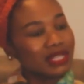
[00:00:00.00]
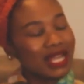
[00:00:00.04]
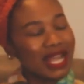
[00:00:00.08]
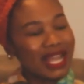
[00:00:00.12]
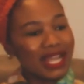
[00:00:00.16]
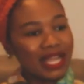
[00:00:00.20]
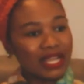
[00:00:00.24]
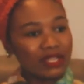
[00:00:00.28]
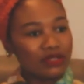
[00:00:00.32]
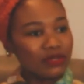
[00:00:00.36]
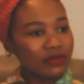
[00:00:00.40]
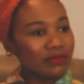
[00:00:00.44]

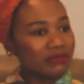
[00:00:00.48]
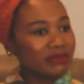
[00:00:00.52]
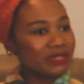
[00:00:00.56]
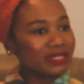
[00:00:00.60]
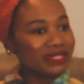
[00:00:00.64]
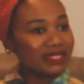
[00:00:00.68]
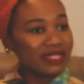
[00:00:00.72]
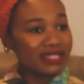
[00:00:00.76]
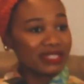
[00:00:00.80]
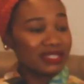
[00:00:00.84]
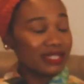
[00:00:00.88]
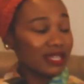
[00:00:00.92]
I don't
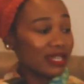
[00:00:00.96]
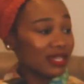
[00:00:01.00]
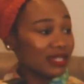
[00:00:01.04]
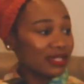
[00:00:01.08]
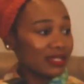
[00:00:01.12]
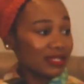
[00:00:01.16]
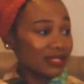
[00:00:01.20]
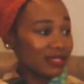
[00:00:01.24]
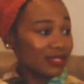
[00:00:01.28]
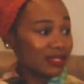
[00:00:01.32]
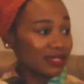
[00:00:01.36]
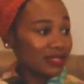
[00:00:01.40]
miss the
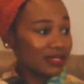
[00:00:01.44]
sex.